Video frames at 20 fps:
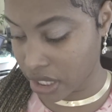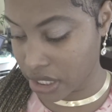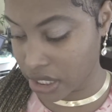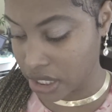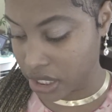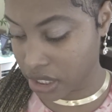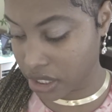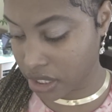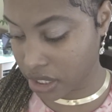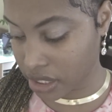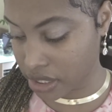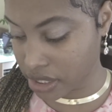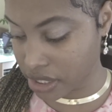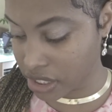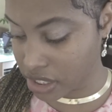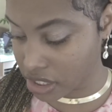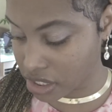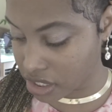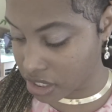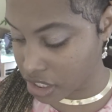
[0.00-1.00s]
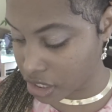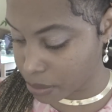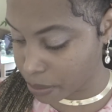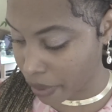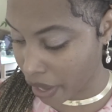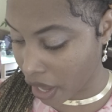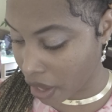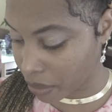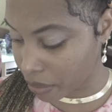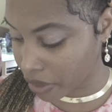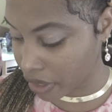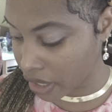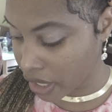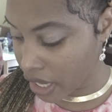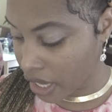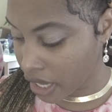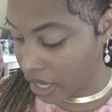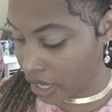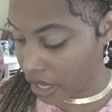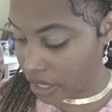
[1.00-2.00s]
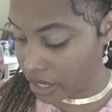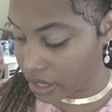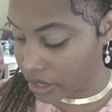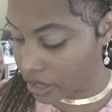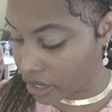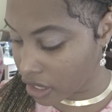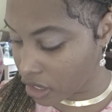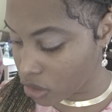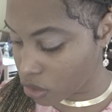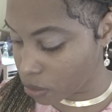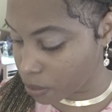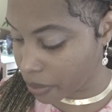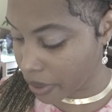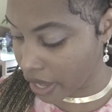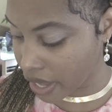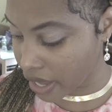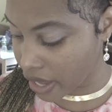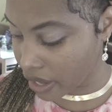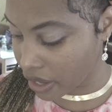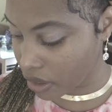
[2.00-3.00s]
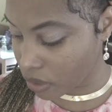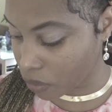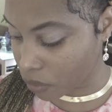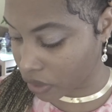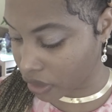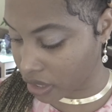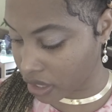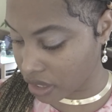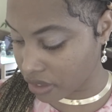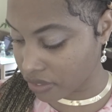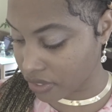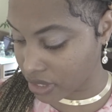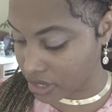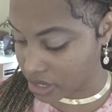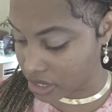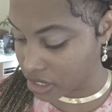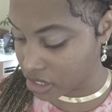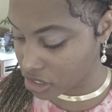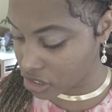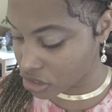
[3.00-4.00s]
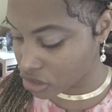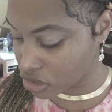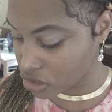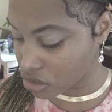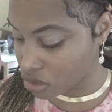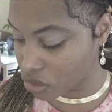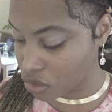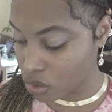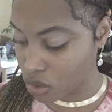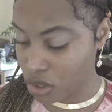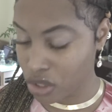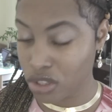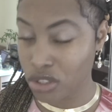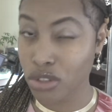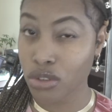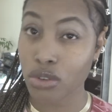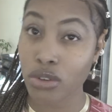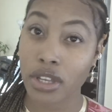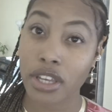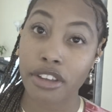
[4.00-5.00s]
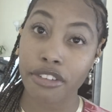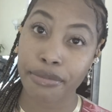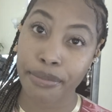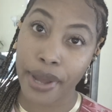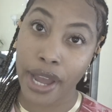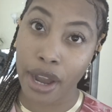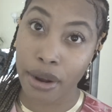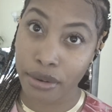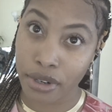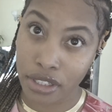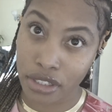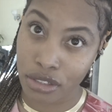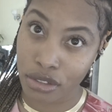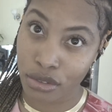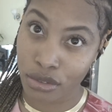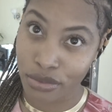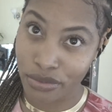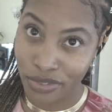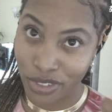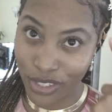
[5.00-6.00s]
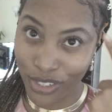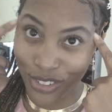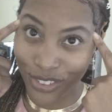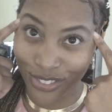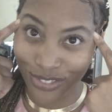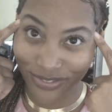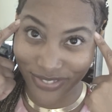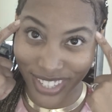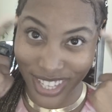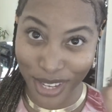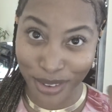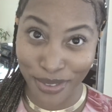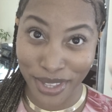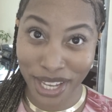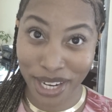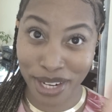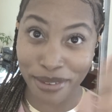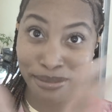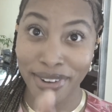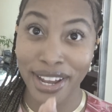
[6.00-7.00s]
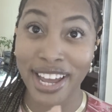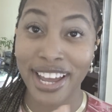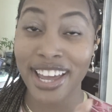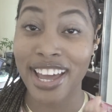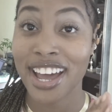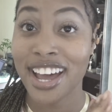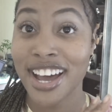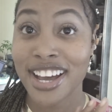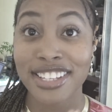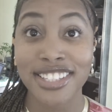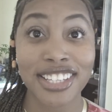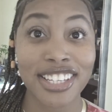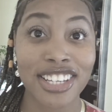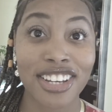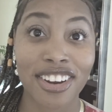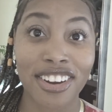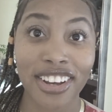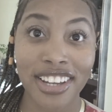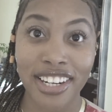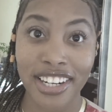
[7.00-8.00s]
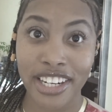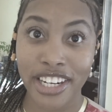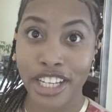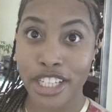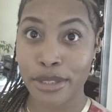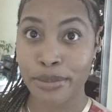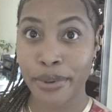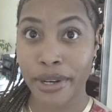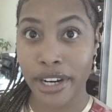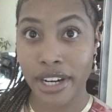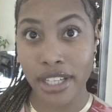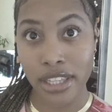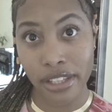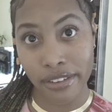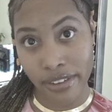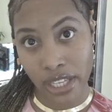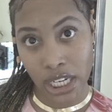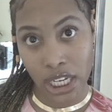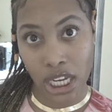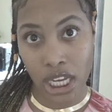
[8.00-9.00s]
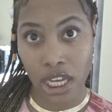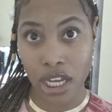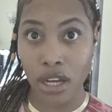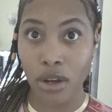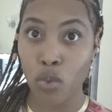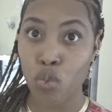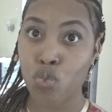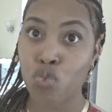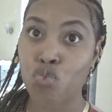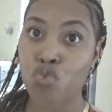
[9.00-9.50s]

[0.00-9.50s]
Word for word: And then your attention is power. Anything you pay or give attention to, you give power to. So keep that in mind. See y'all in the next part of the video.